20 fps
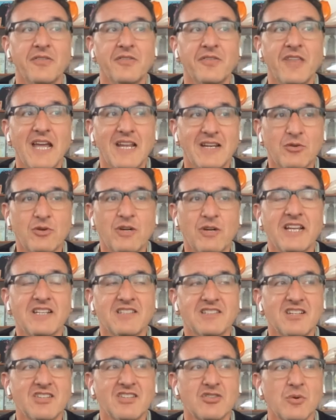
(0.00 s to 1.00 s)
that
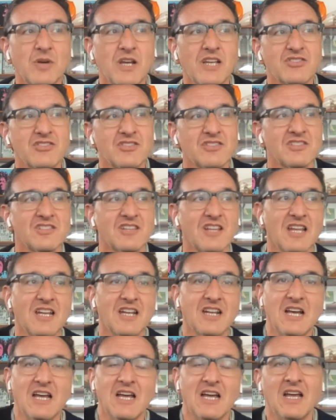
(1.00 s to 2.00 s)
creates situations that
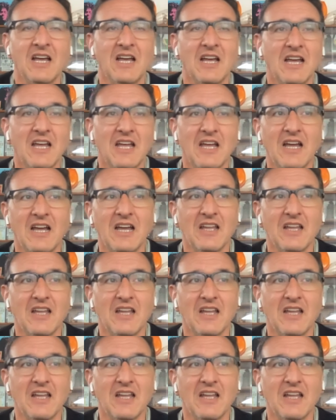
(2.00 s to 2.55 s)
uh, I,